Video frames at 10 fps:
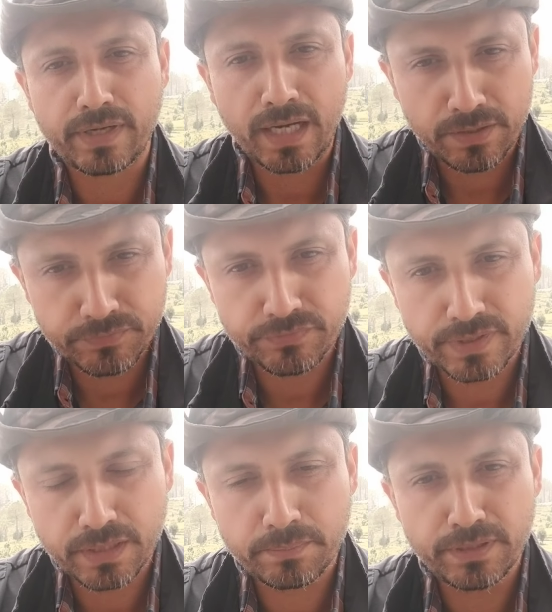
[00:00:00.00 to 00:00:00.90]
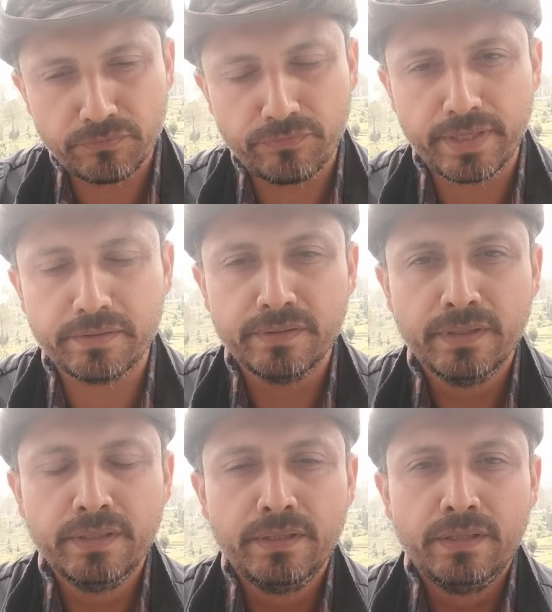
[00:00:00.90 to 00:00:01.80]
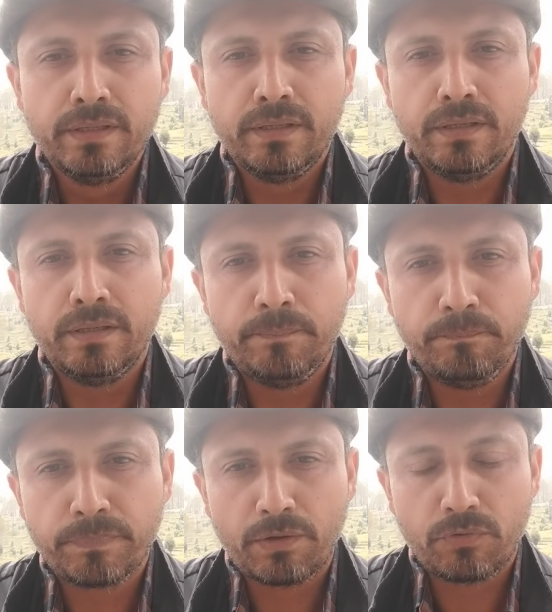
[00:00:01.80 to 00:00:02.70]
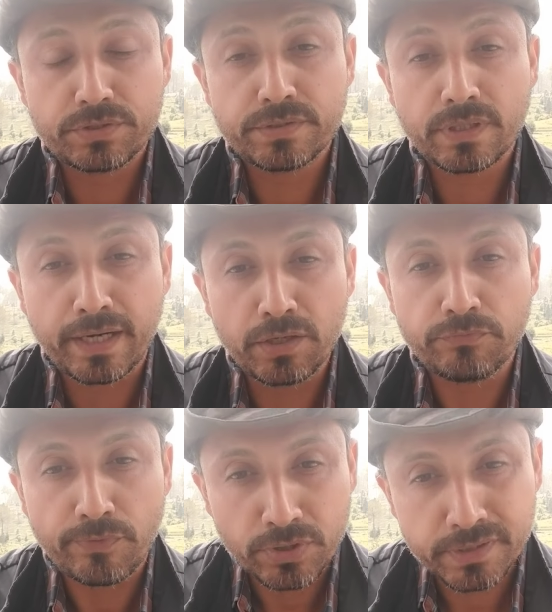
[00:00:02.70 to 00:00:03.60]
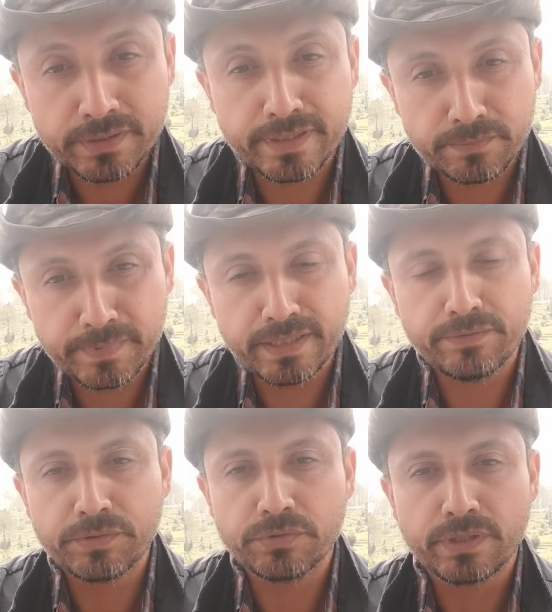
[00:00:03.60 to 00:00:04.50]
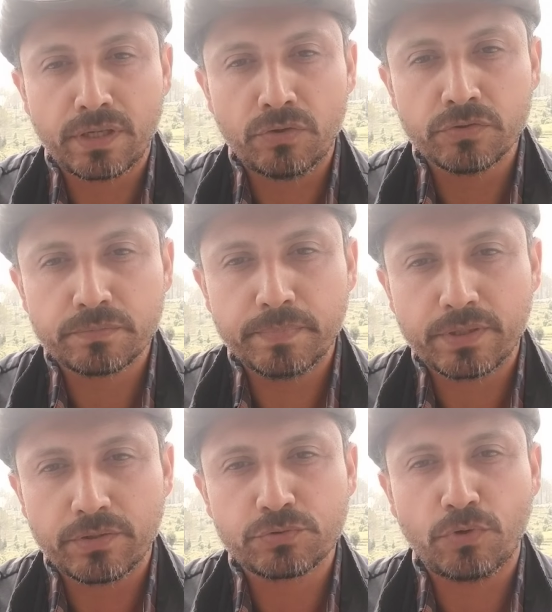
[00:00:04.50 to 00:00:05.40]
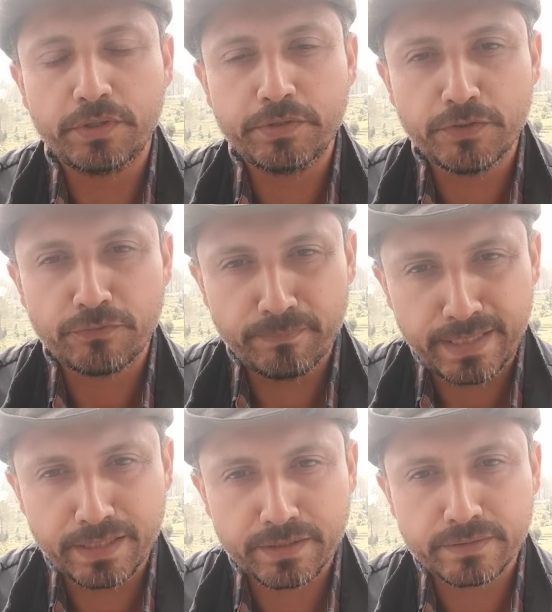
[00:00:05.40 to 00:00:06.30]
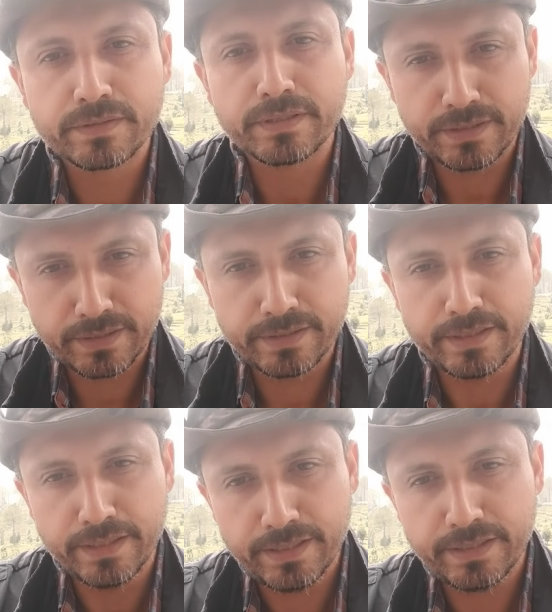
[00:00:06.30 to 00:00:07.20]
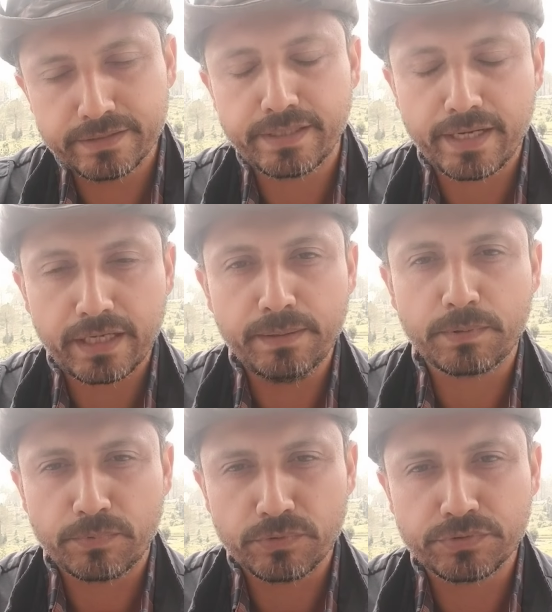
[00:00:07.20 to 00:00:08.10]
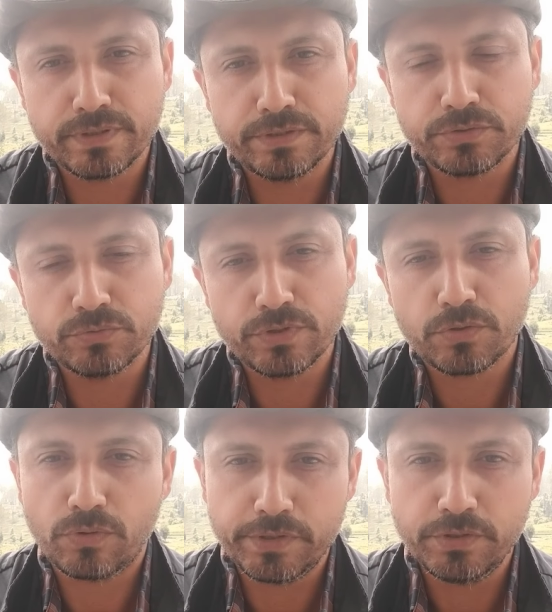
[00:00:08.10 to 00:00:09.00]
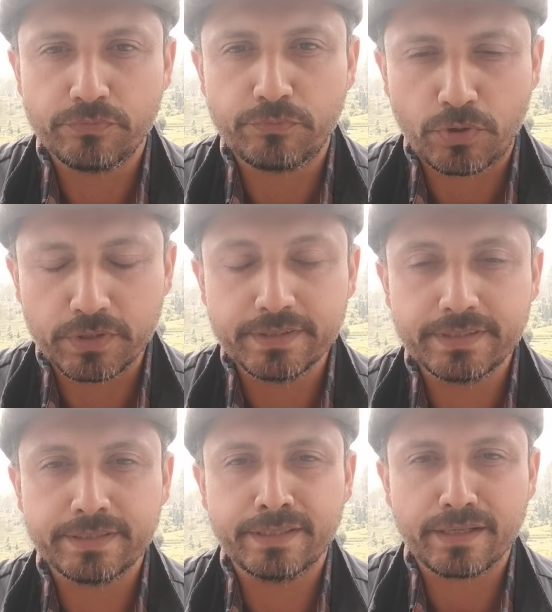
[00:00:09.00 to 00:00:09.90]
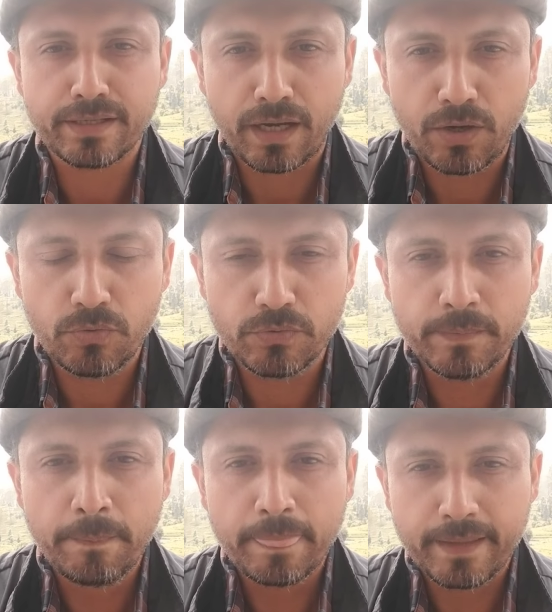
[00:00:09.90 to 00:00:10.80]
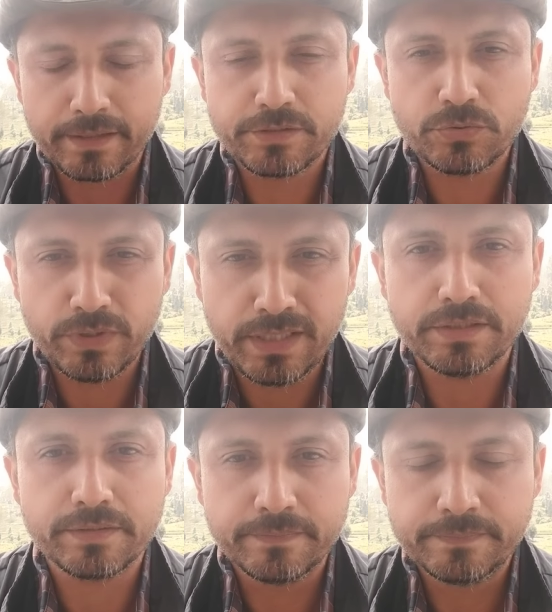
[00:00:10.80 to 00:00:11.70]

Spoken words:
calves that are being fed, what's the kind of fodder that is being given to the cows, because quality of milk, curd, ghee is directly proportional to the quality of fodder that the cow gets to eat.